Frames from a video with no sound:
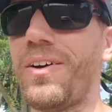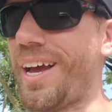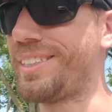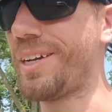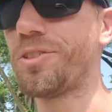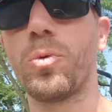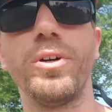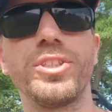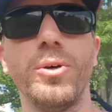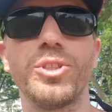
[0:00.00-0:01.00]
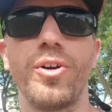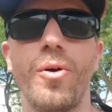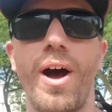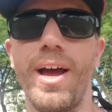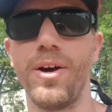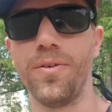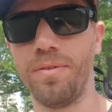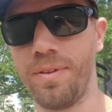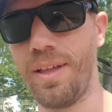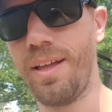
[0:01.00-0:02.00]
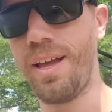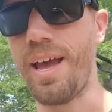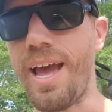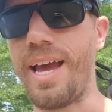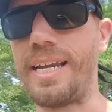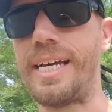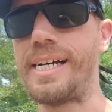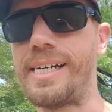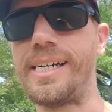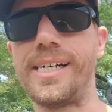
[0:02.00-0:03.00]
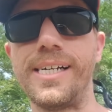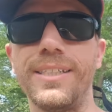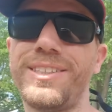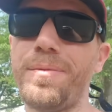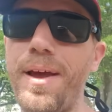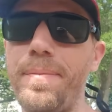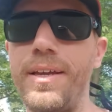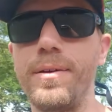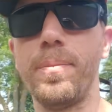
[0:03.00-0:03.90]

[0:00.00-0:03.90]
know, I said it was the worst coaster in Ohio, and uh, it still might be,